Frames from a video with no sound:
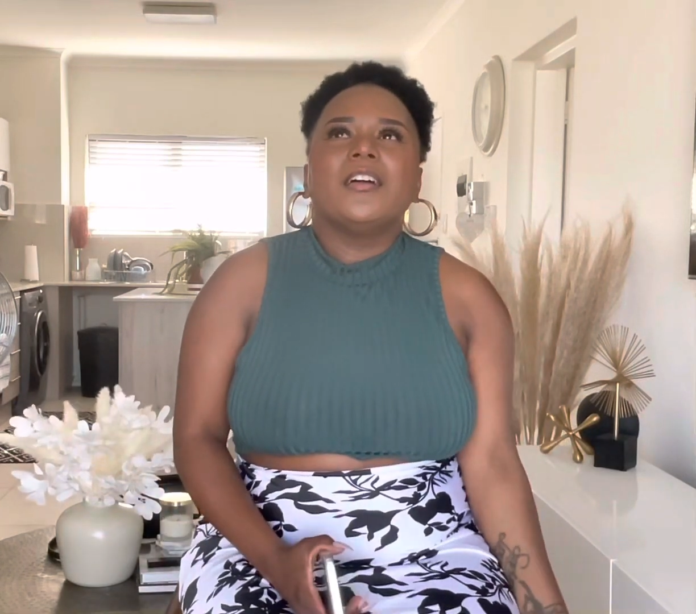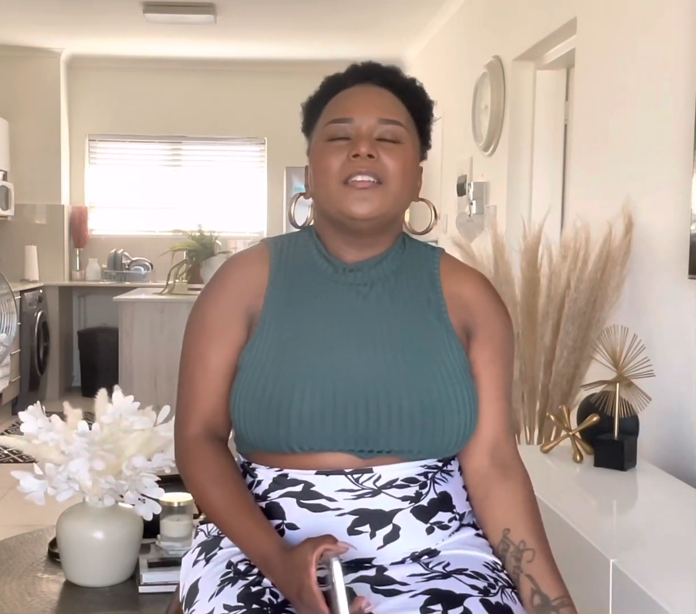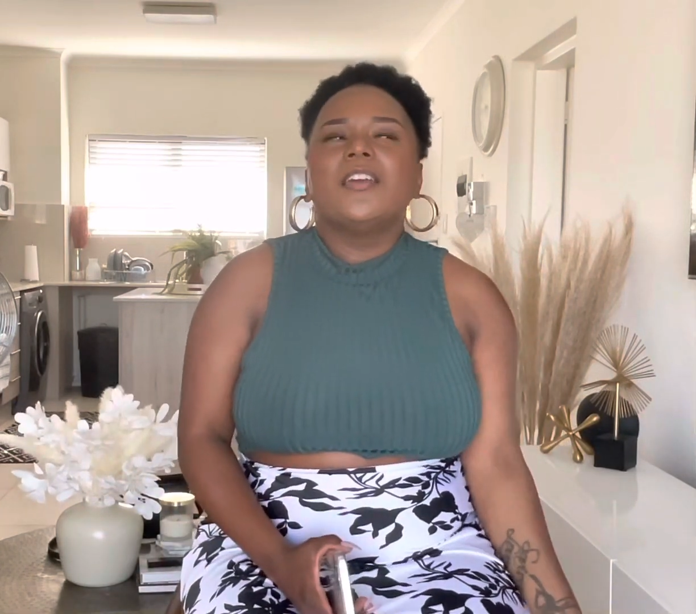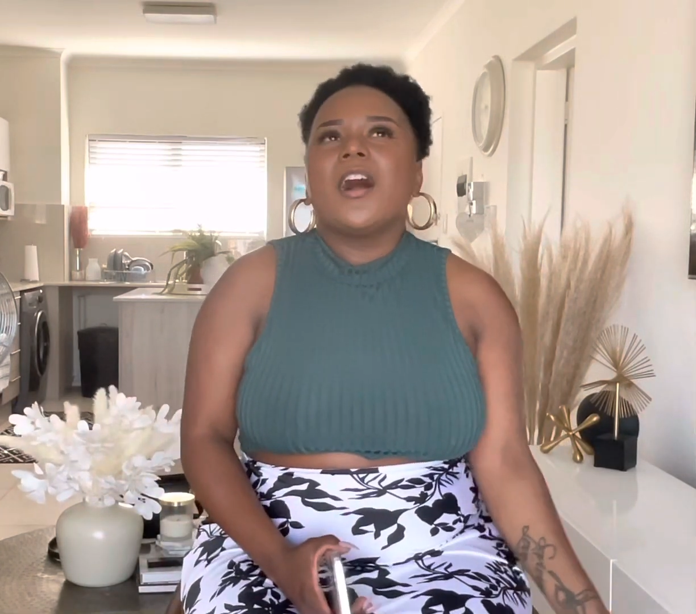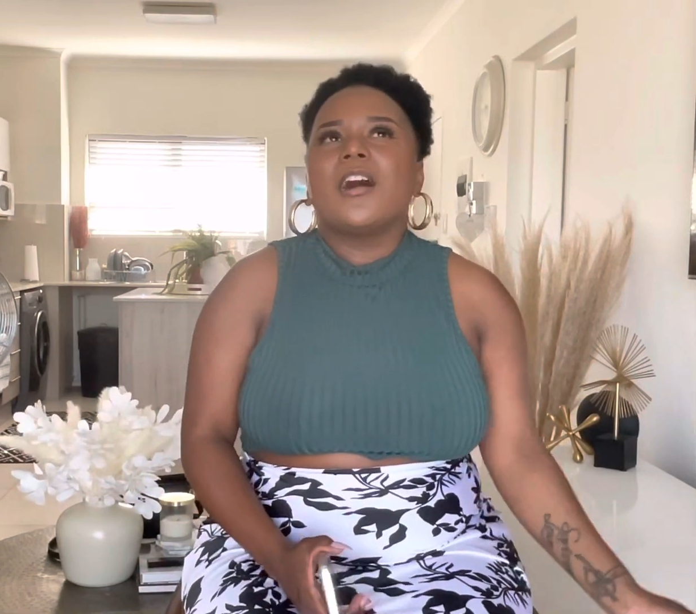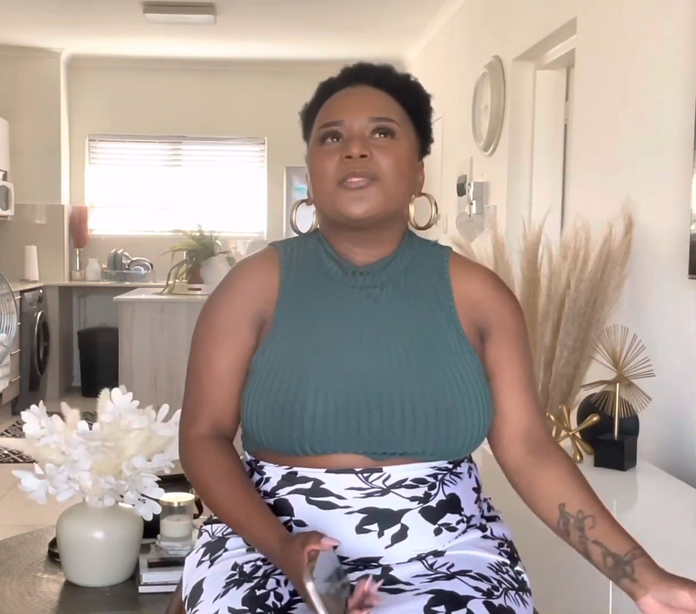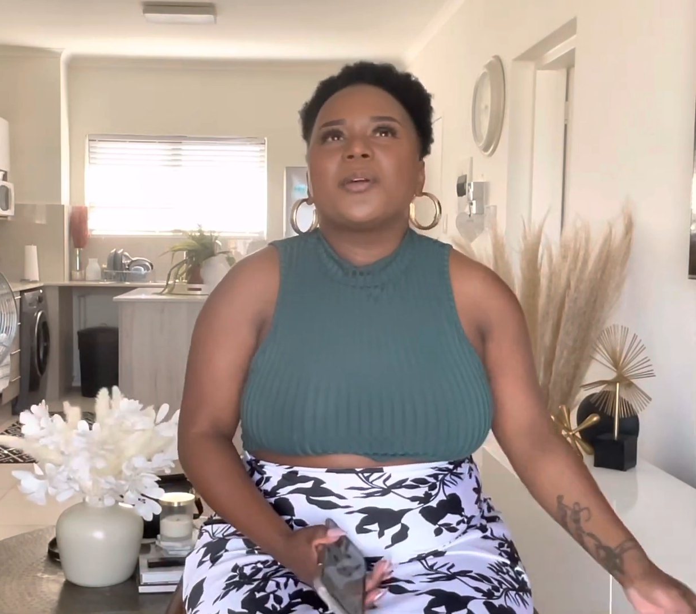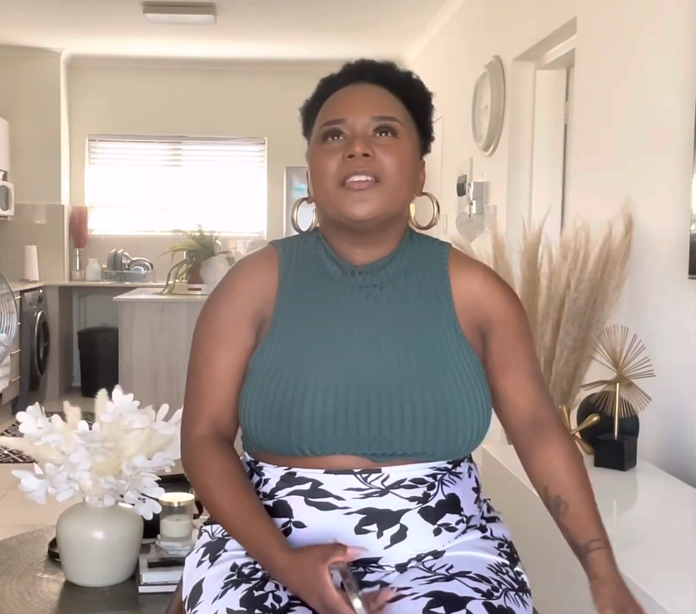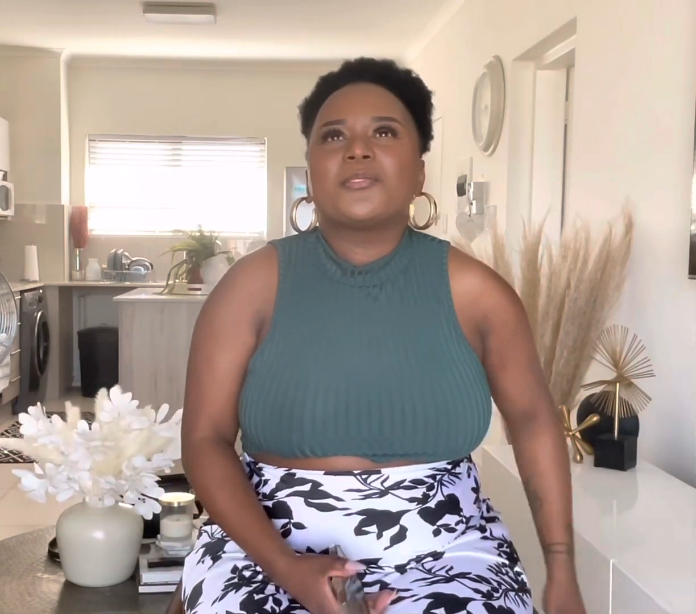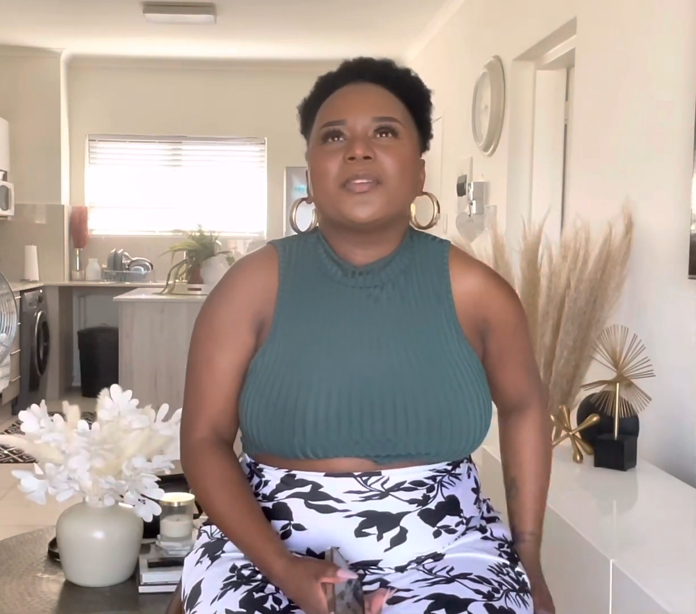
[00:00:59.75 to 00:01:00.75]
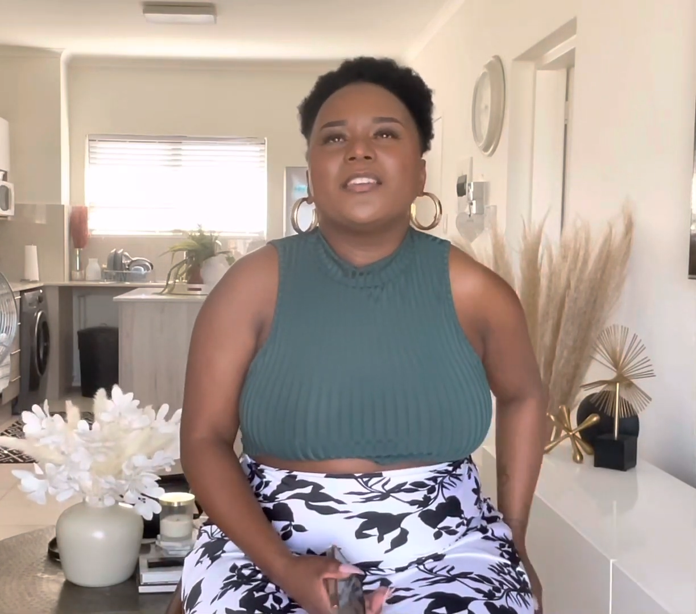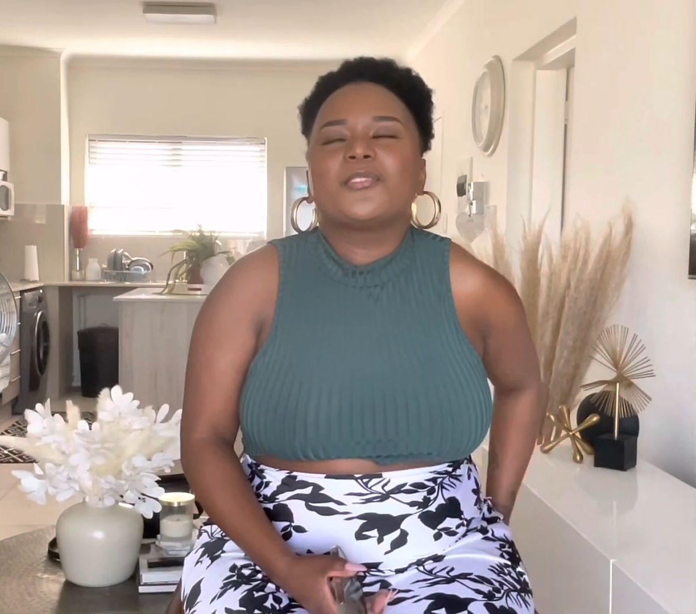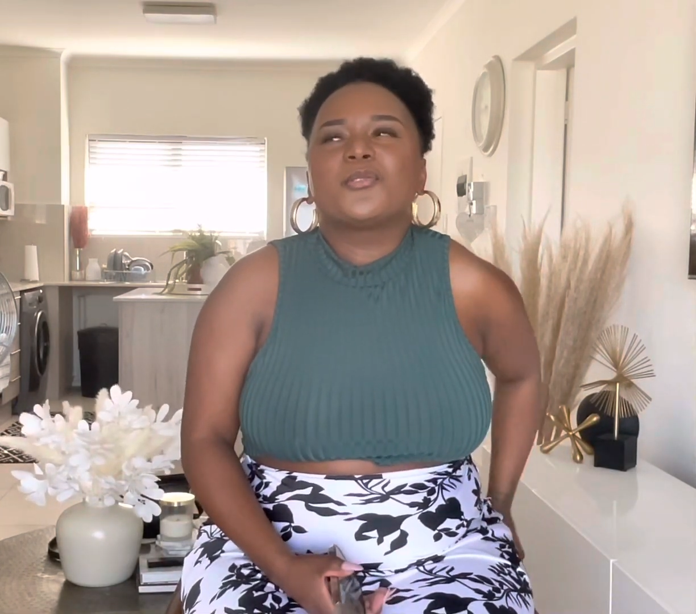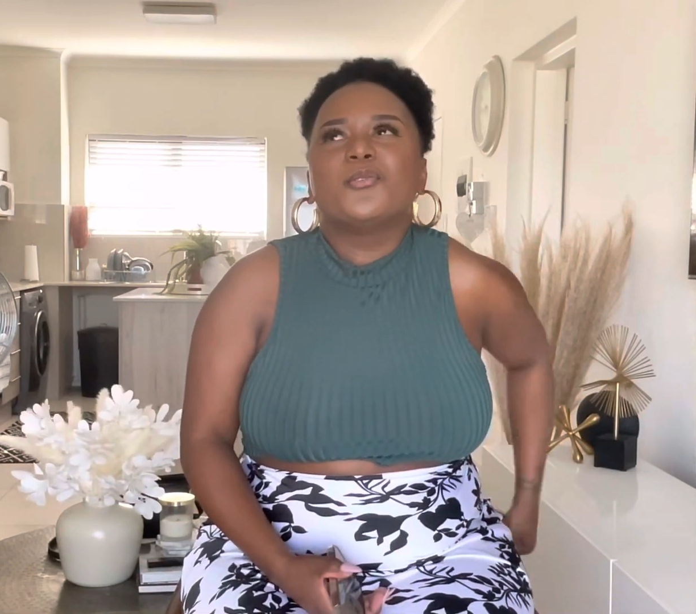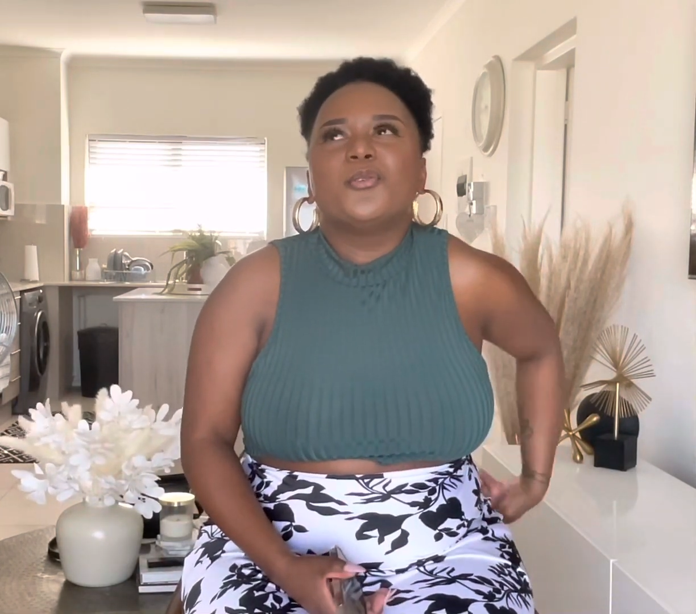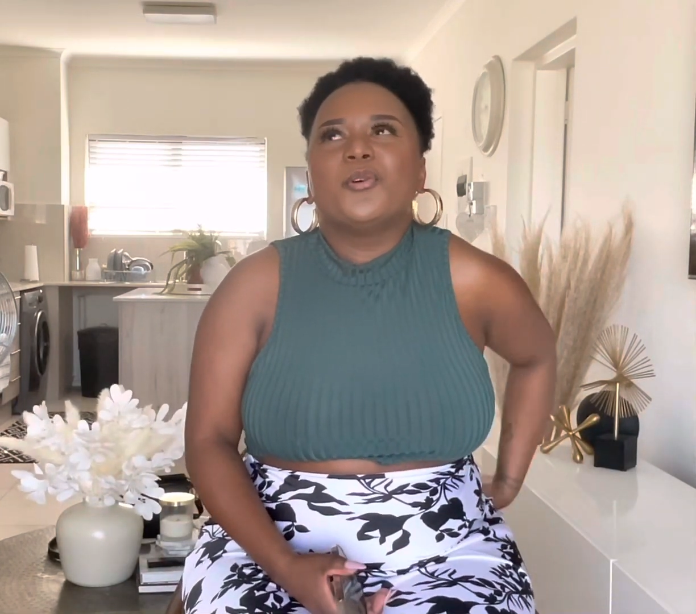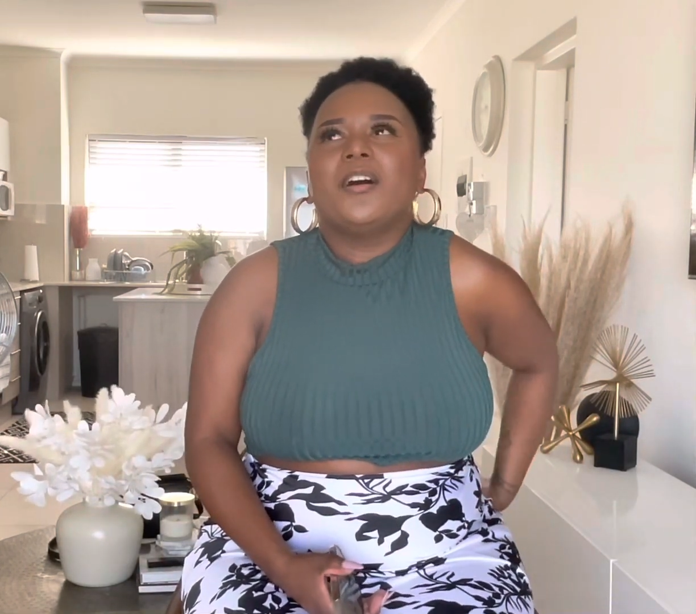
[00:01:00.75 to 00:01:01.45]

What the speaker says: yeah, 2022,